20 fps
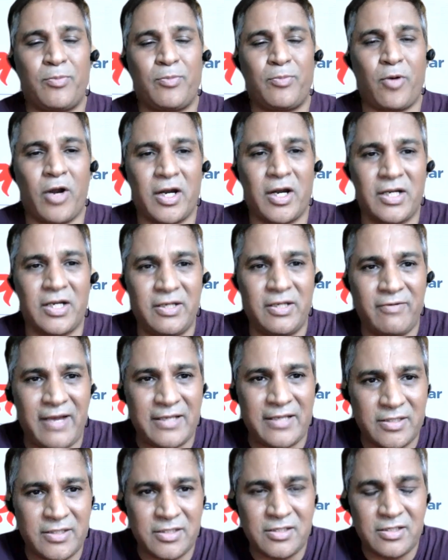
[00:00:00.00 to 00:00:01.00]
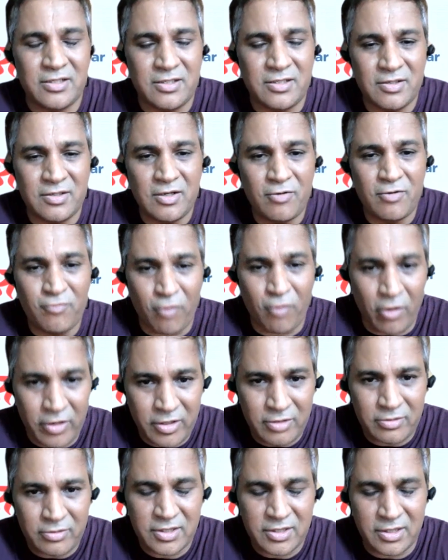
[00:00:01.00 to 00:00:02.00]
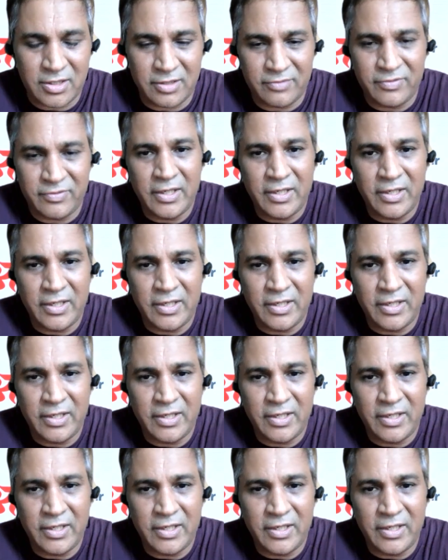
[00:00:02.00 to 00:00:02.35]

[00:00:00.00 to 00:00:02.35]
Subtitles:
productive assets for yourself?